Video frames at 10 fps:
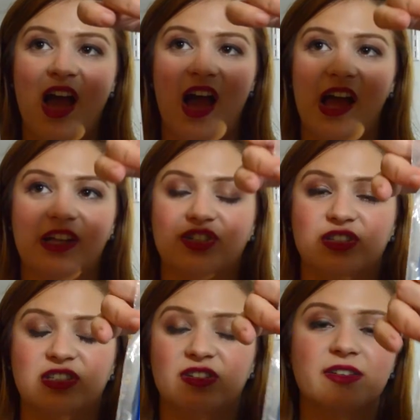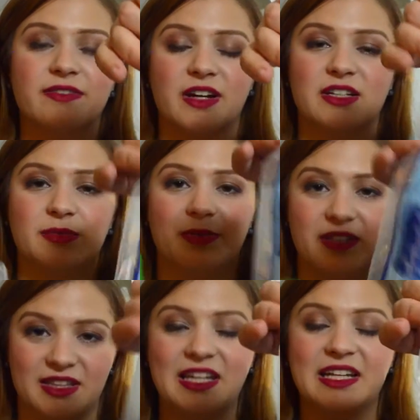I actually totally forgot to
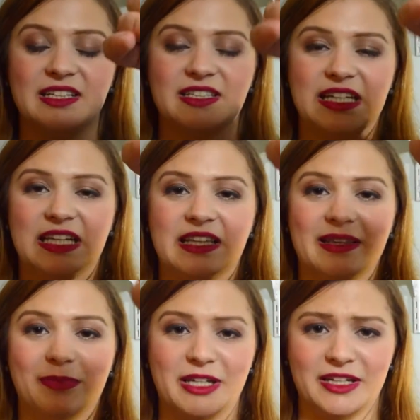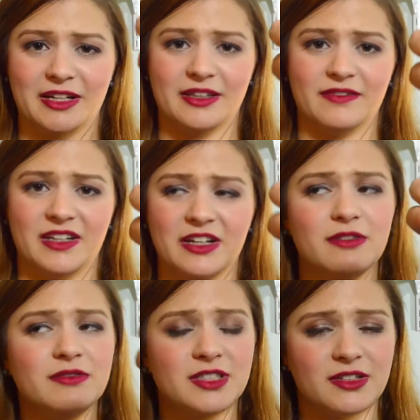put these in the beginning of the
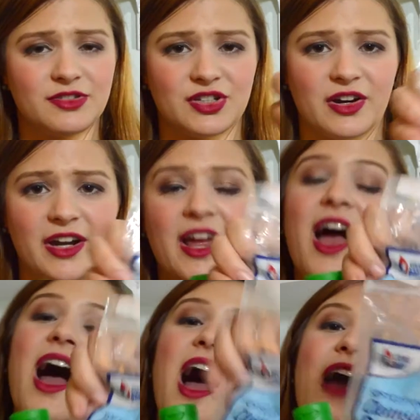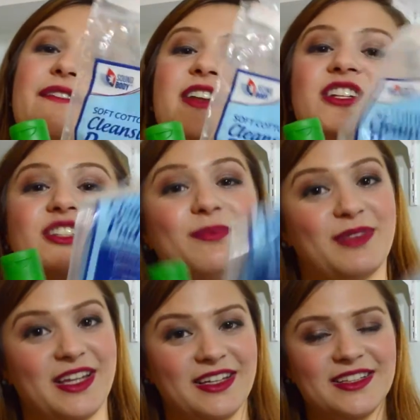video, so sorry. I finished up
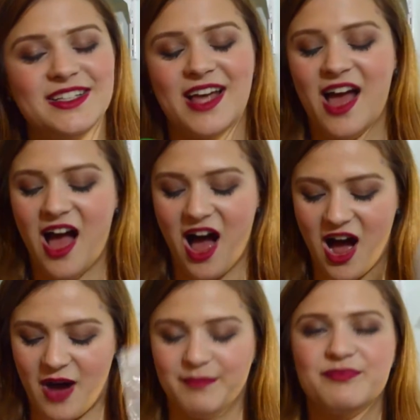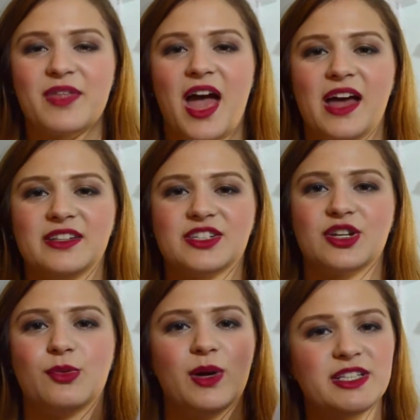these, um, and
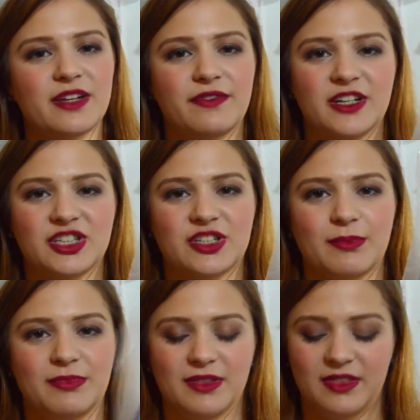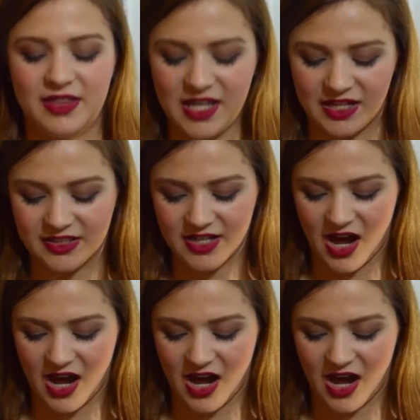so once I finished up these,